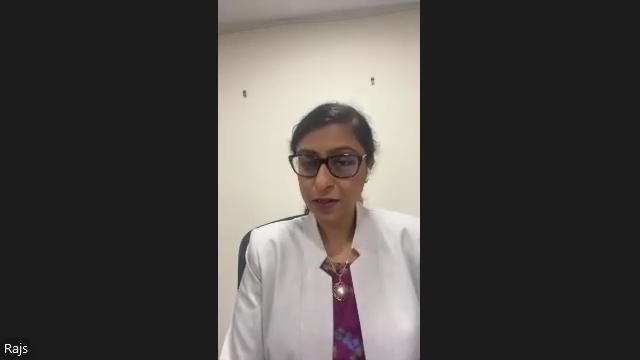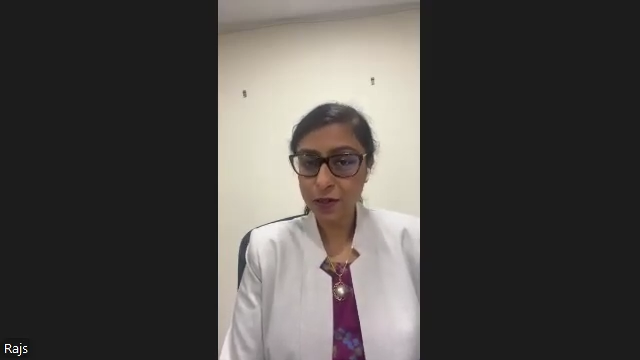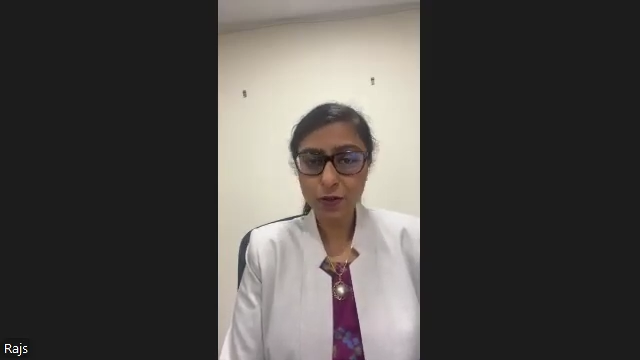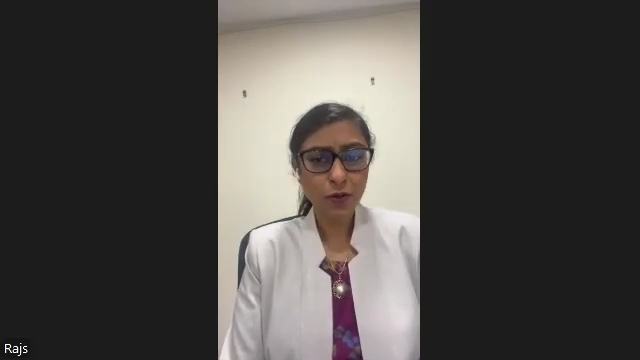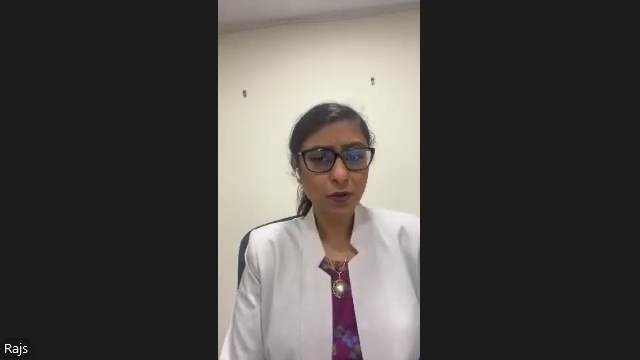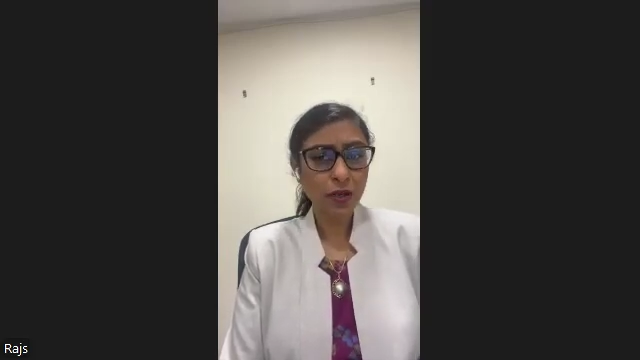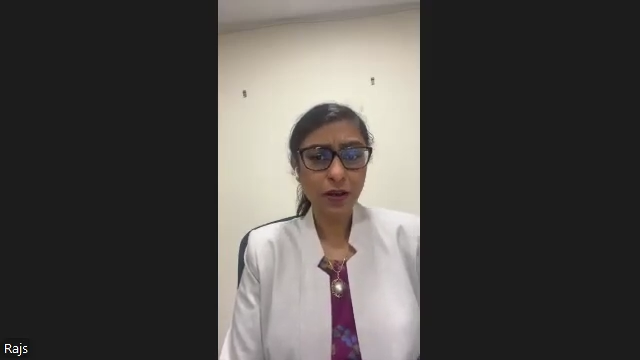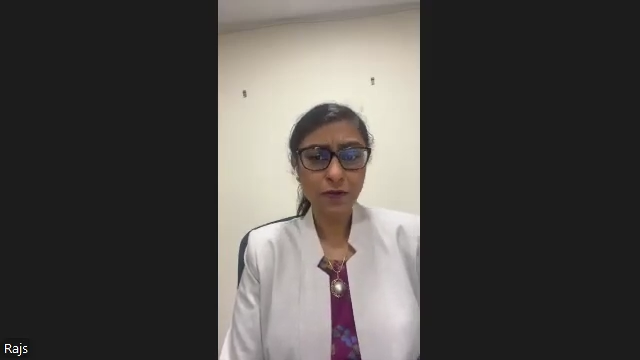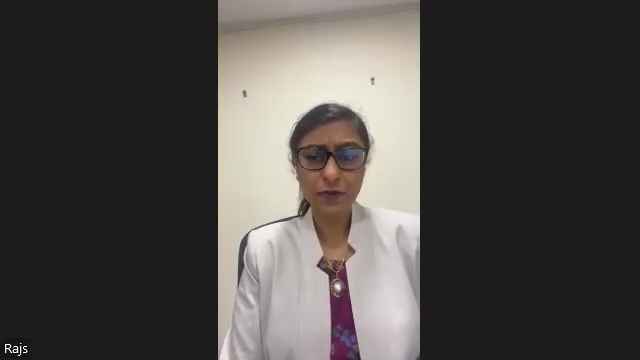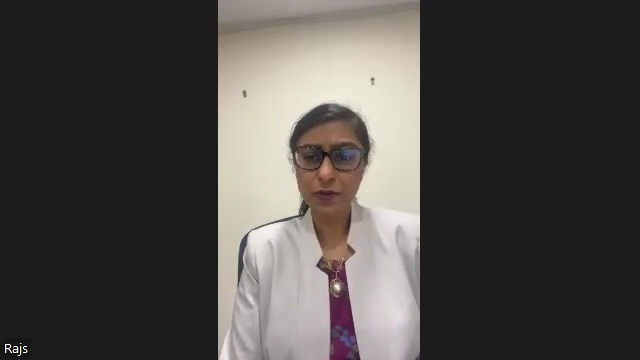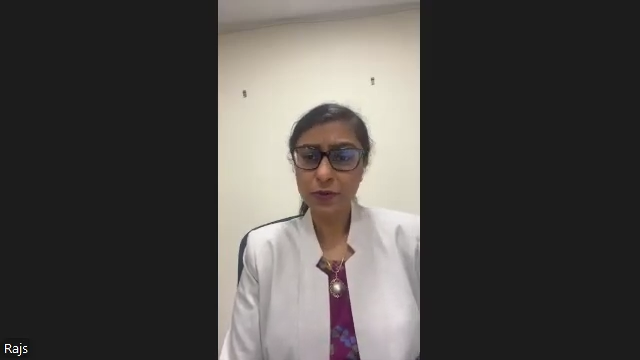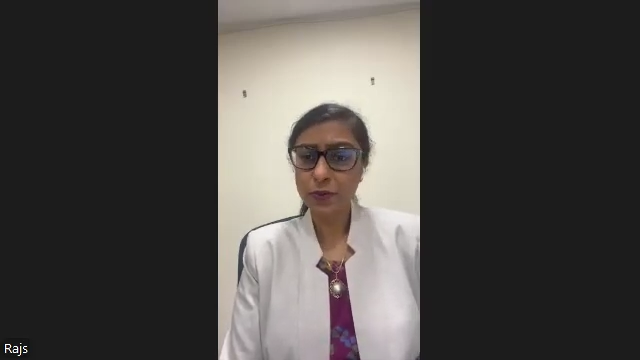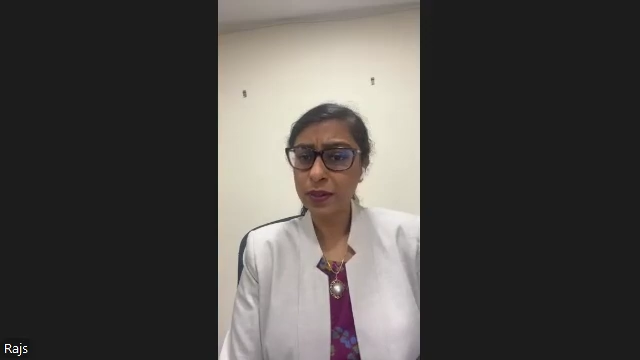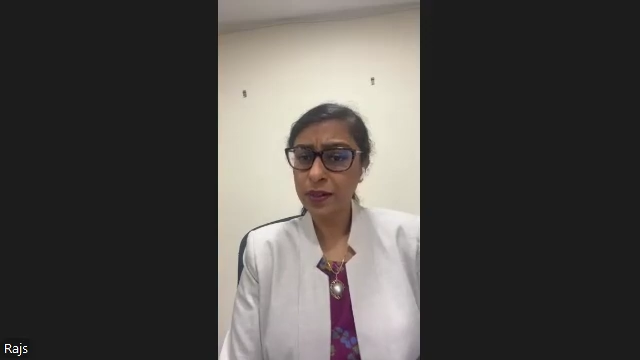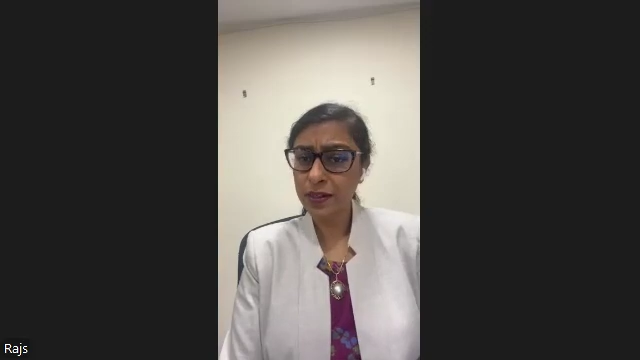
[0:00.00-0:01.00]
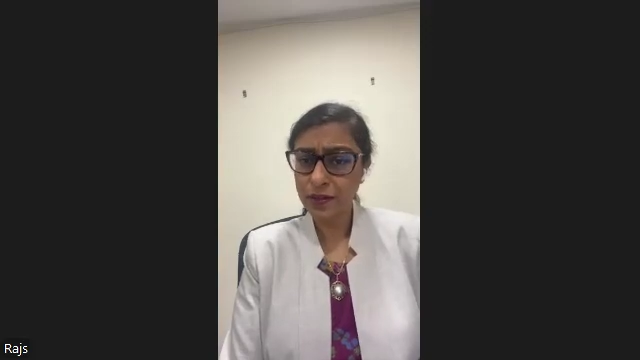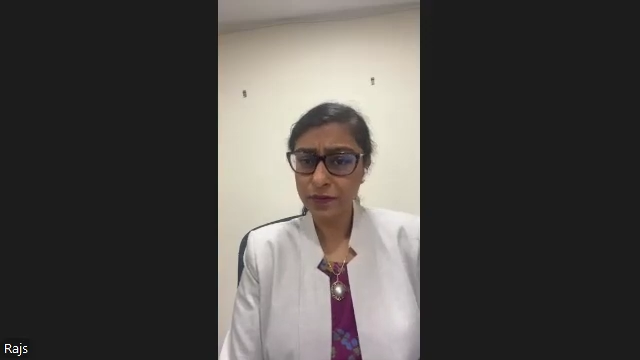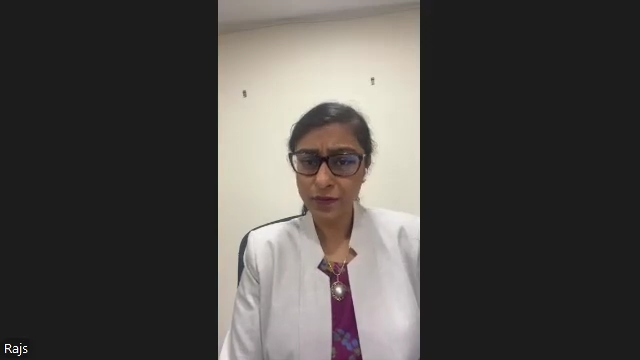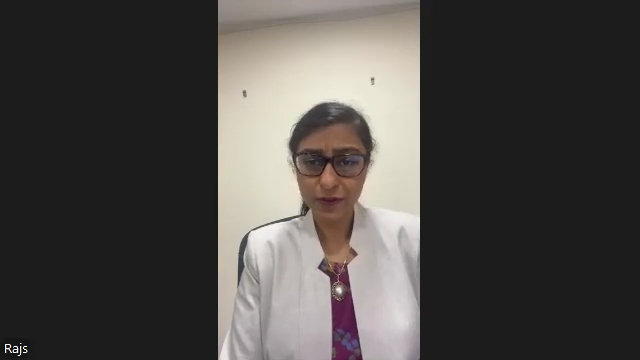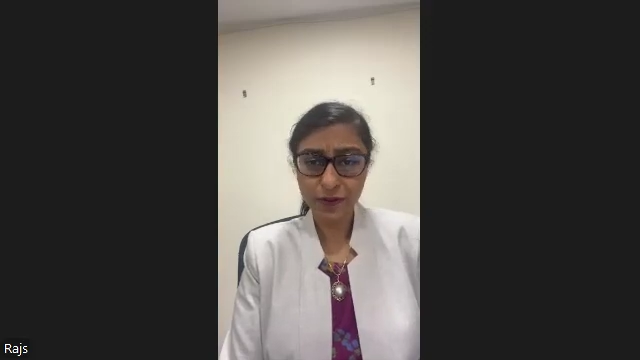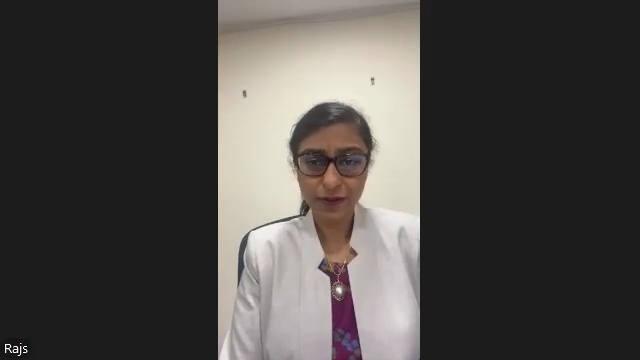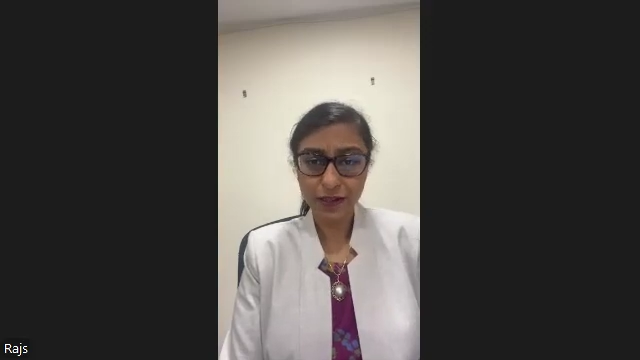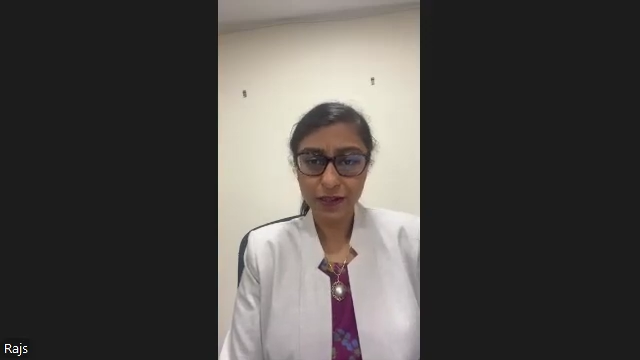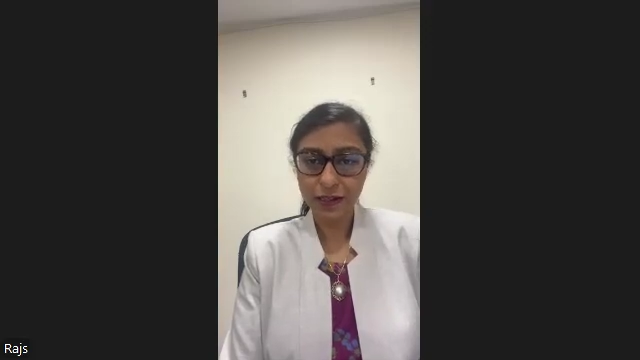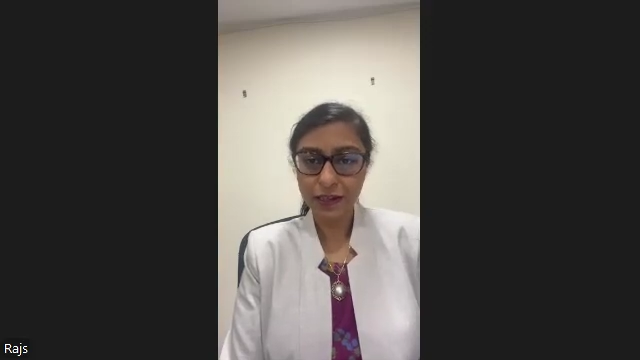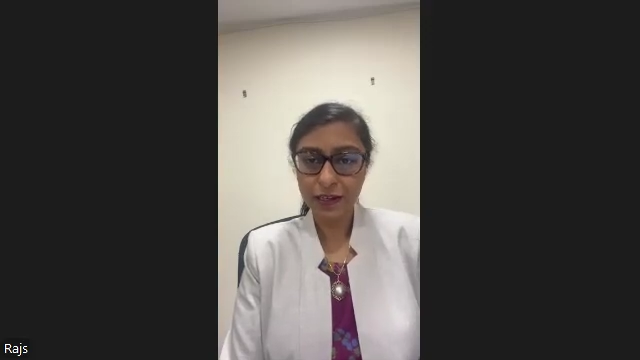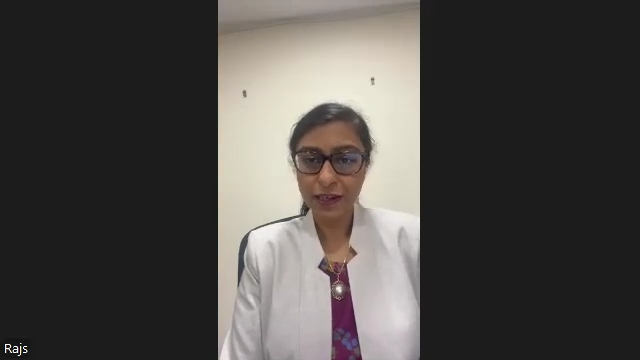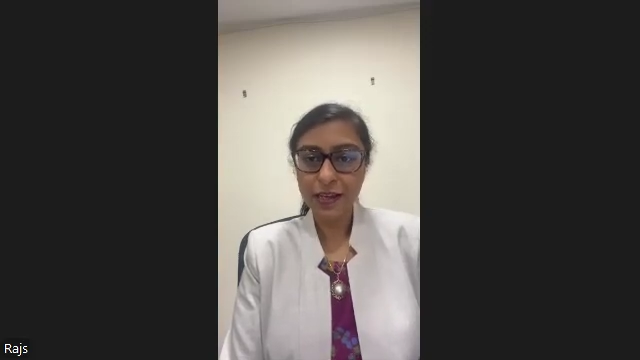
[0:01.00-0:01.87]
You don't have to win everything.